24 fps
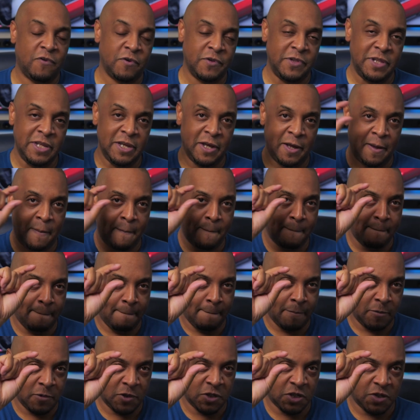for the
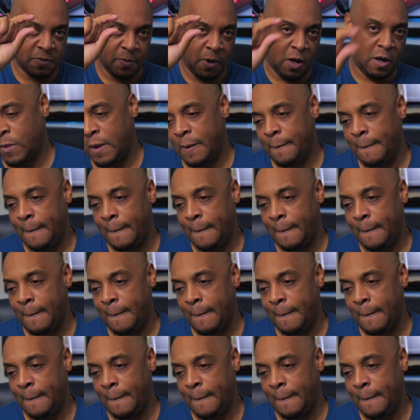small.